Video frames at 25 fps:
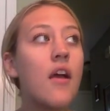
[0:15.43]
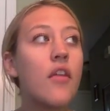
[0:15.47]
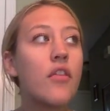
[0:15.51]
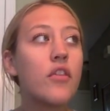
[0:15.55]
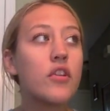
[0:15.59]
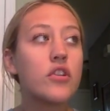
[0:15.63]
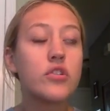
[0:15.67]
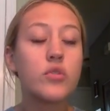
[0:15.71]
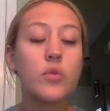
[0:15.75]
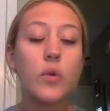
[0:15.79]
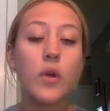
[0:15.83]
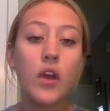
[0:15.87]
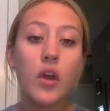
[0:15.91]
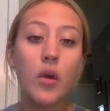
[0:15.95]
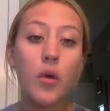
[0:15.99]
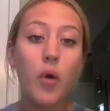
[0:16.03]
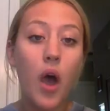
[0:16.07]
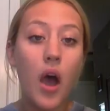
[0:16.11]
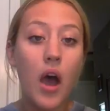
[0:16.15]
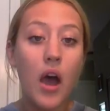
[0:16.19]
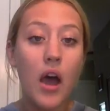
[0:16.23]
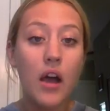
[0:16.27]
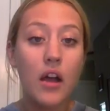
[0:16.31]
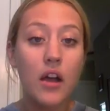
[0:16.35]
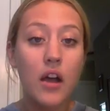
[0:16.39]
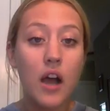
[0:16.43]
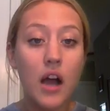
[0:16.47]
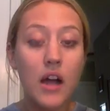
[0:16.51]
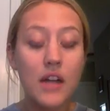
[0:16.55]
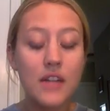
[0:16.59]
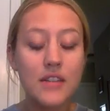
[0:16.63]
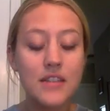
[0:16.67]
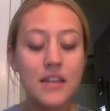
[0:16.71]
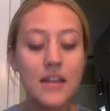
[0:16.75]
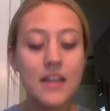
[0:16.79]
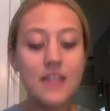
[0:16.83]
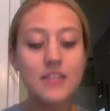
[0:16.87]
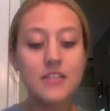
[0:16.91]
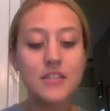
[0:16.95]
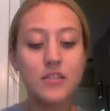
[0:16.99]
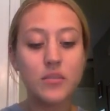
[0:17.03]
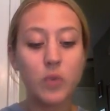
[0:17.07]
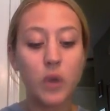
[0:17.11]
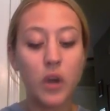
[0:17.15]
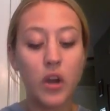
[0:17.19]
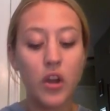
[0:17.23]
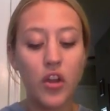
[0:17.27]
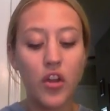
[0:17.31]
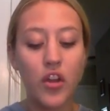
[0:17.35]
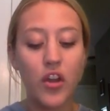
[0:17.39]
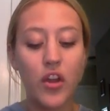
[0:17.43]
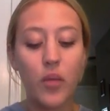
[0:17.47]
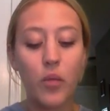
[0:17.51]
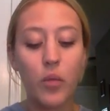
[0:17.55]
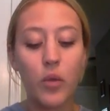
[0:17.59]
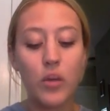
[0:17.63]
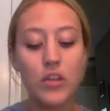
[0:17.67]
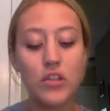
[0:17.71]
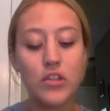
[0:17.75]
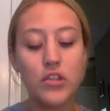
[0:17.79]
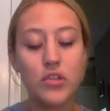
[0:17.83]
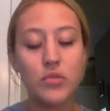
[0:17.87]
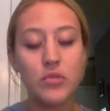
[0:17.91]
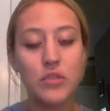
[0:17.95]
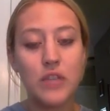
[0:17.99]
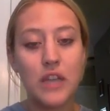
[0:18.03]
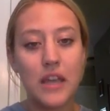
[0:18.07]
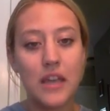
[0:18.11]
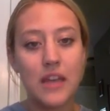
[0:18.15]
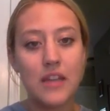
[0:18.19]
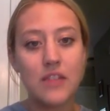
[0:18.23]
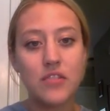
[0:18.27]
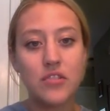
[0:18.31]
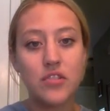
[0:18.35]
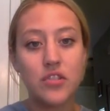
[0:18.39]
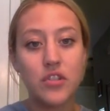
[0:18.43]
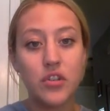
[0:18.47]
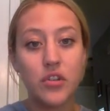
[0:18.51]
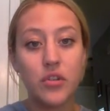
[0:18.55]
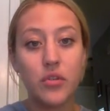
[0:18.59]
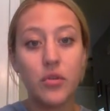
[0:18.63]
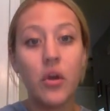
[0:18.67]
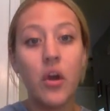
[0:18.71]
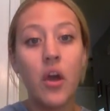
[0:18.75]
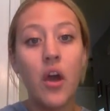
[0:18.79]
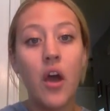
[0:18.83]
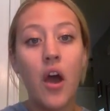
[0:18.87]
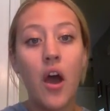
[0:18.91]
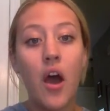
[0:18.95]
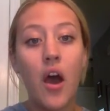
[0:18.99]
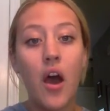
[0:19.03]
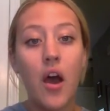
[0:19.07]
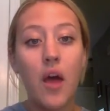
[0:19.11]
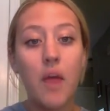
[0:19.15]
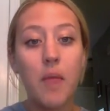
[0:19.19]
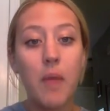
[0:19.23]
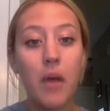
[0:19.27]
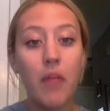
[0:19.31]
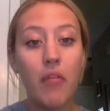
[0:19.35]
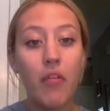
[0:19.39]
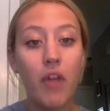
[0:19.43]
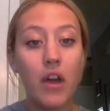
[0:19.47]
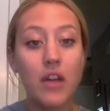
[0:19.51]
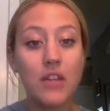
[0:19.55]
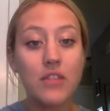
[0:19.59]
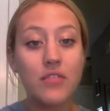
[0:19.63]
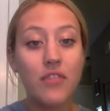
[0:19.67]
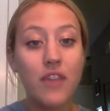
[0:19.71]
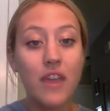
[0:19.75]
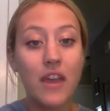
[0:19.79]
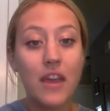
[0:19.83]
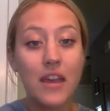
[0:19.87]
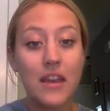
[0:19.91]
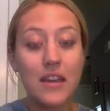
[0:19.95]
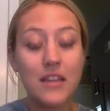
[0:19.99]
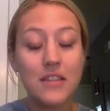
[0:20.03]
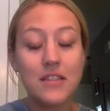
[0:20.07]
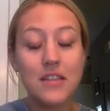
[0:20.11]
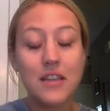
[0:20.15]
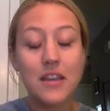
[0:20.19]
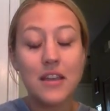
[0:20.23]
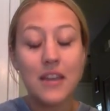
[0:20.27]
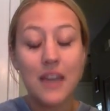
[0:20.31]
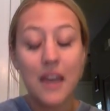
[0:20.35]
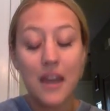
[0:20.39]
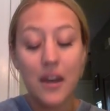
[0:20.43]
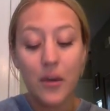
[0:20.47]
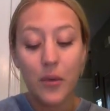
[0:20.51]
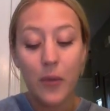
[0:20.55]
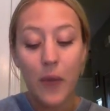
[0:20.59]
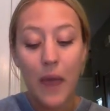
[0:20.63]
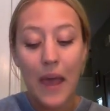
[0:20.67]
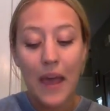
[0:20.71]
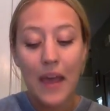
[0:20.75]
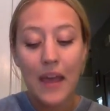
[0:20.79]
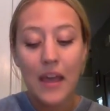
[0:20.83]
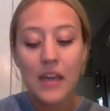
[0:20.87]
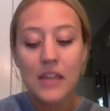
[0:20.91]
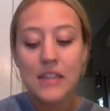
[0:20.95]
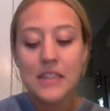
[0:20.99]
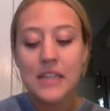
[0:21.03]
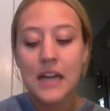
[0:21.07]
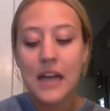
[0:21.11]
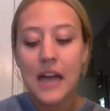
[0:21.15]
They're doing a contest where you can win two tickets to a Las Vegas getaway,